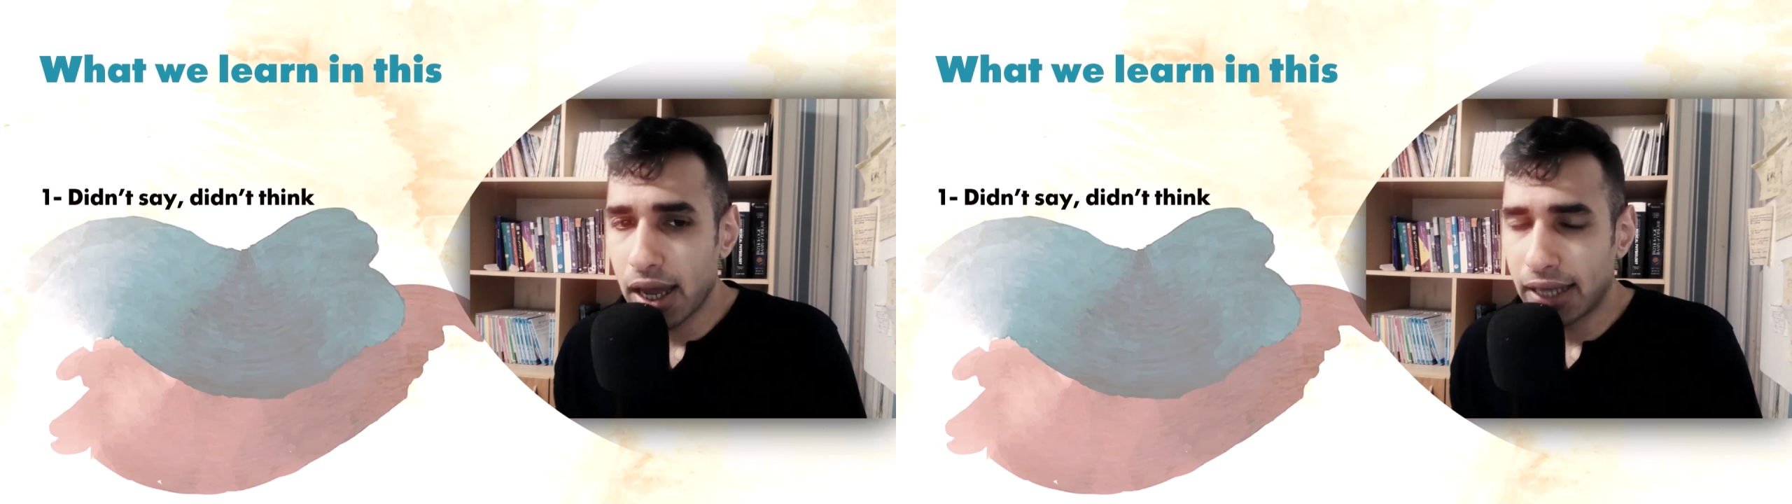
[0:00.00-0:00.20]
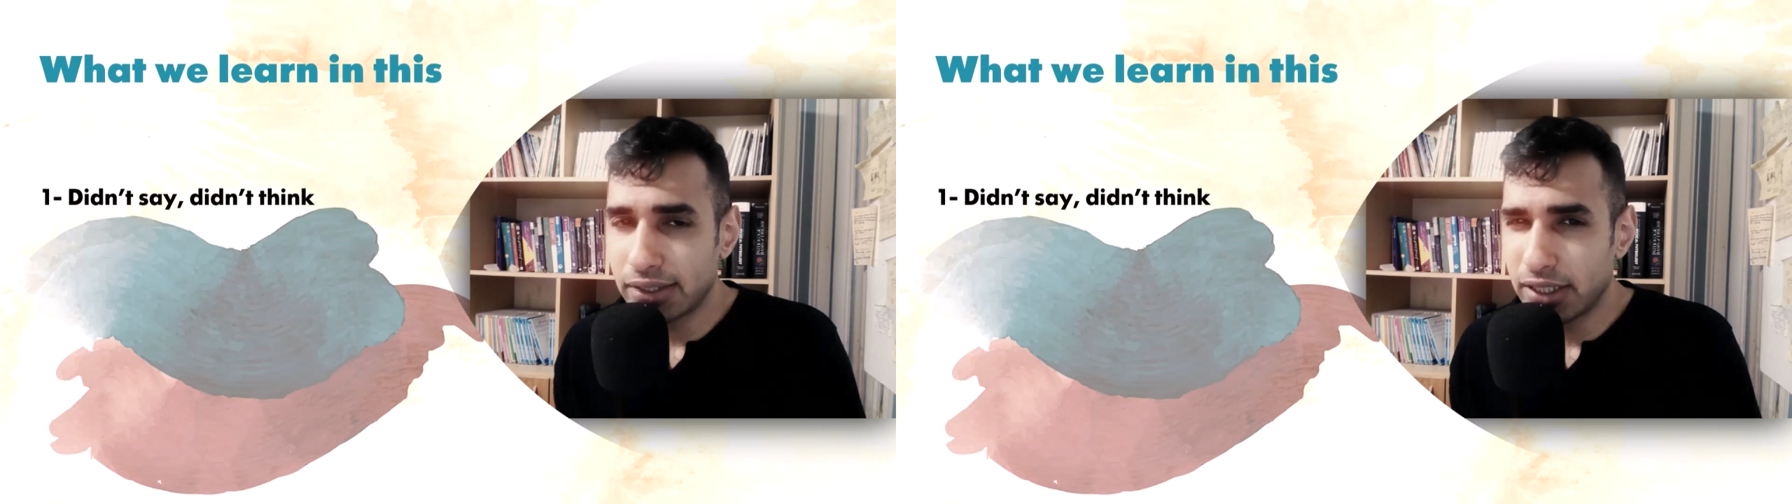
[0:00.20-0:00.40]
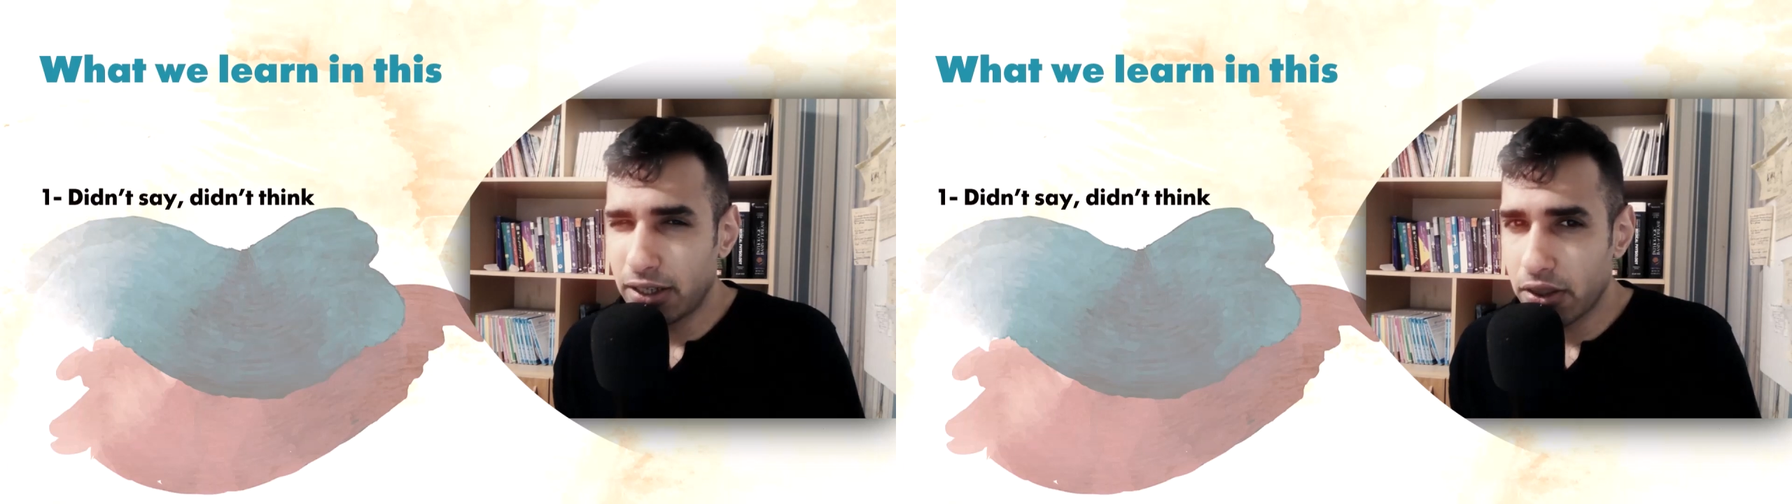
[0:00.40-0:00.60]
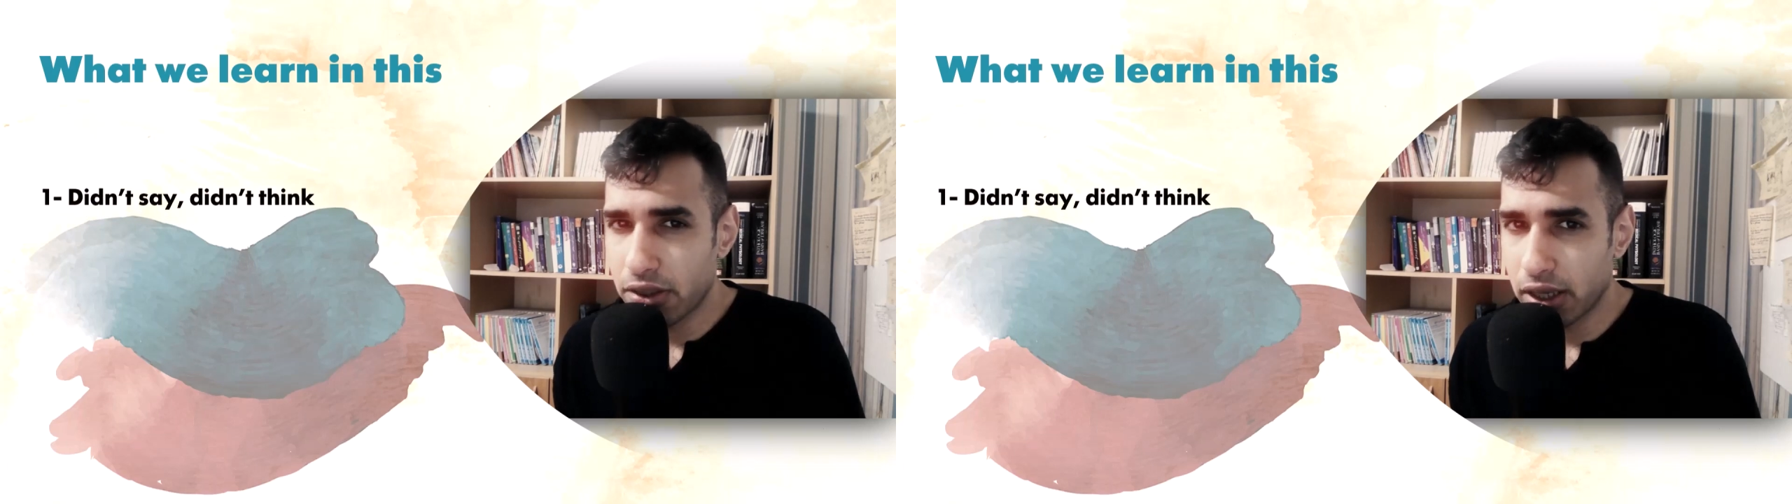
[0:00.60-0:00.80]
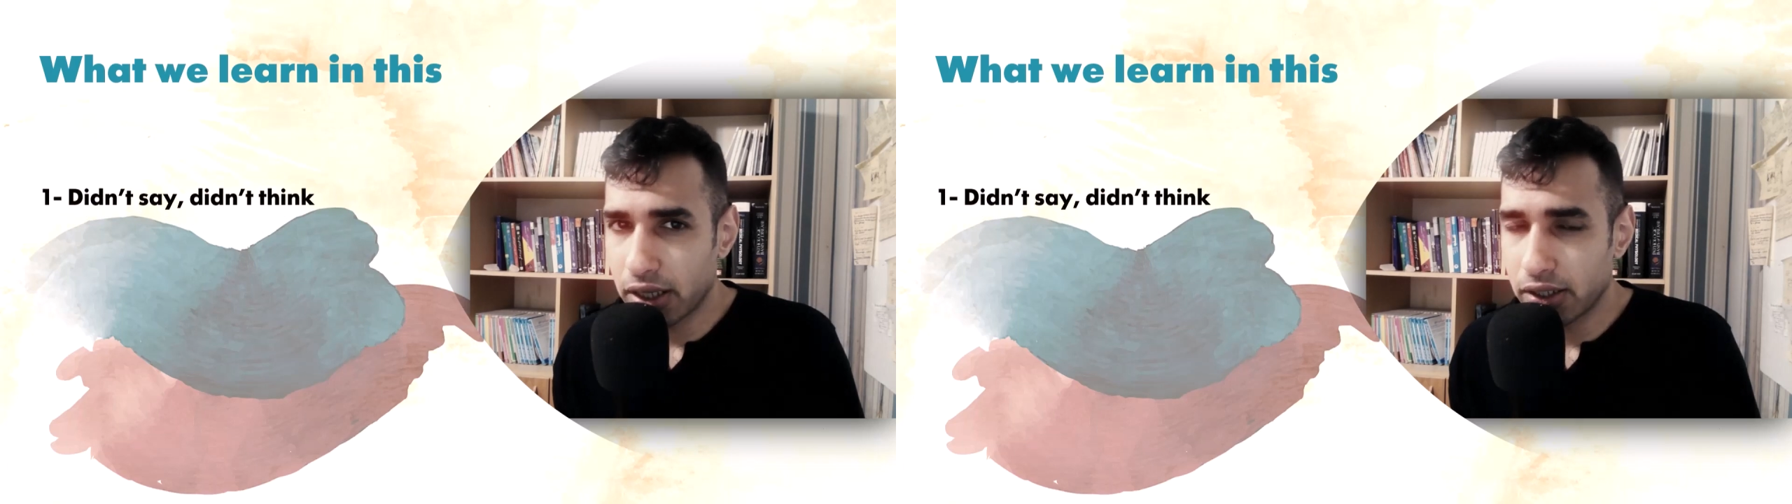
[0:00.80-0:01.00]
and didn't
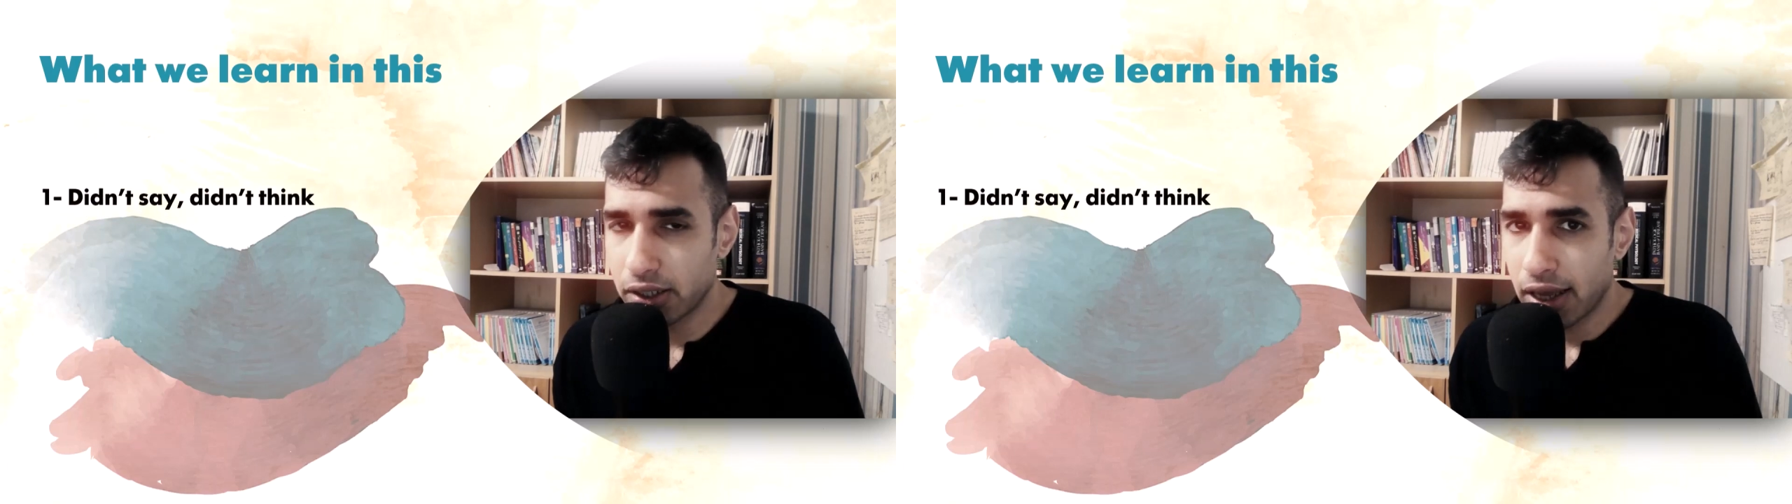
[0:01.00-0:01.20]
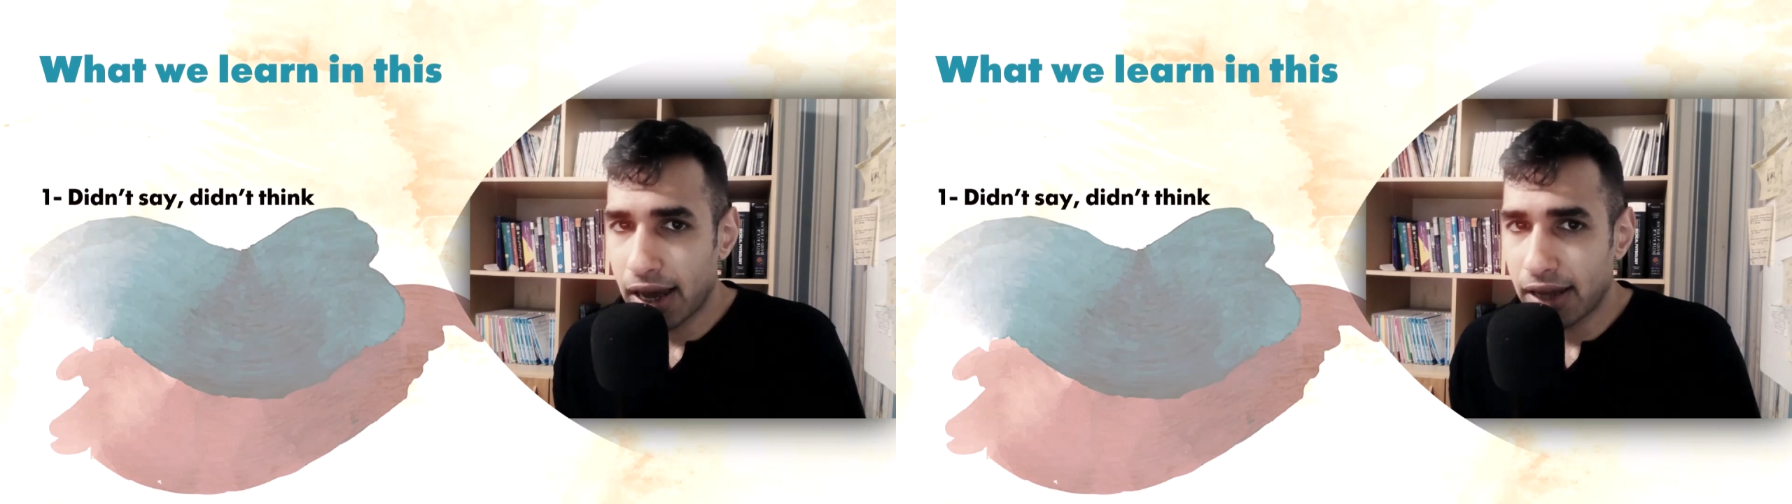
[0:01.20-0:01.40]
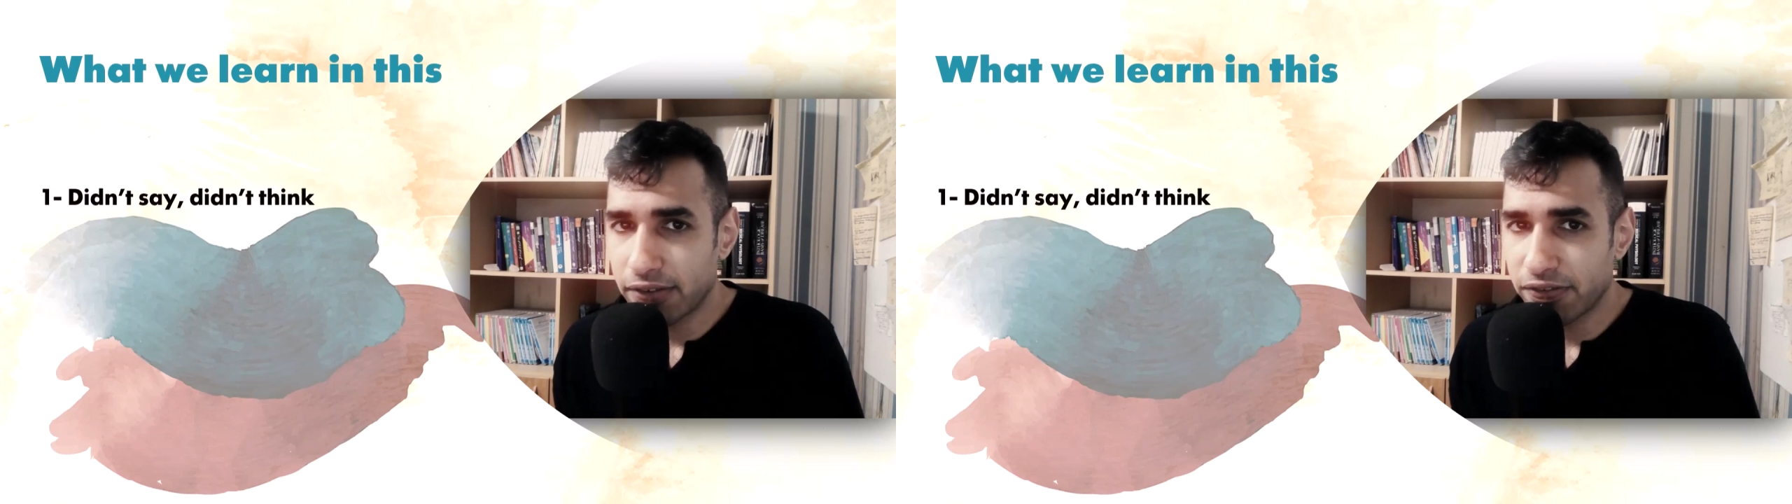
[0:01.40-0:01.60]
think and